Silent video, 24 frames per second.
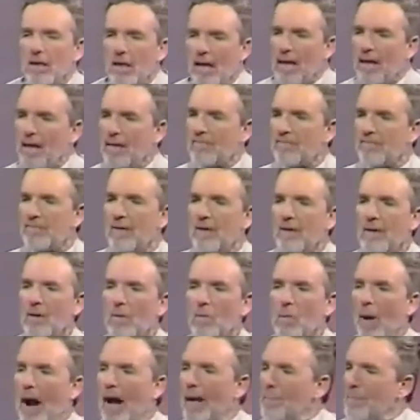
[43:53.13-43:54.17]
love,
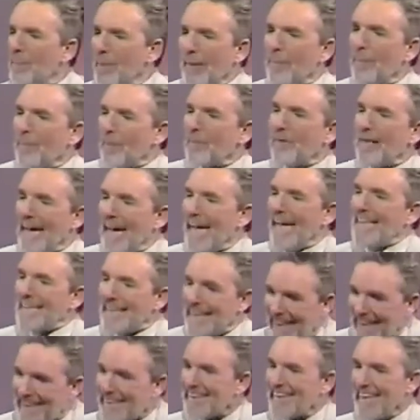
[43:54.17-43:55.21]
why people can't
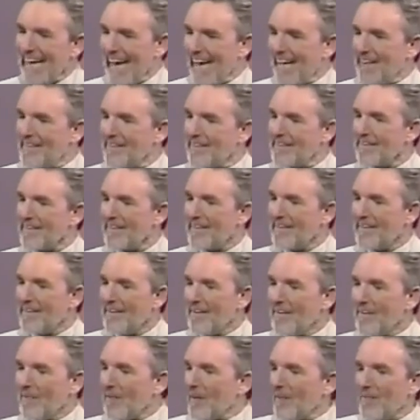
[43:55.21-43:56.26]
get that.
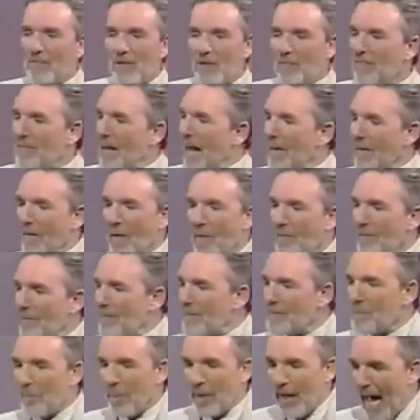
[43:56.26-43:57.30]
Well, if you've got all
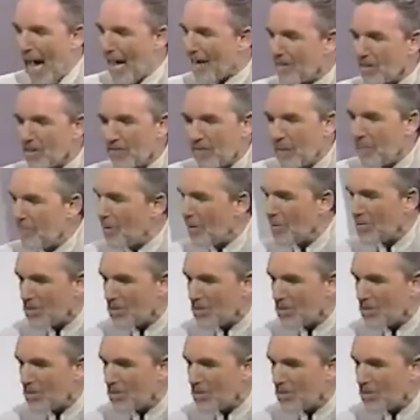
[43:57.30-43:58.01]
these blocks from your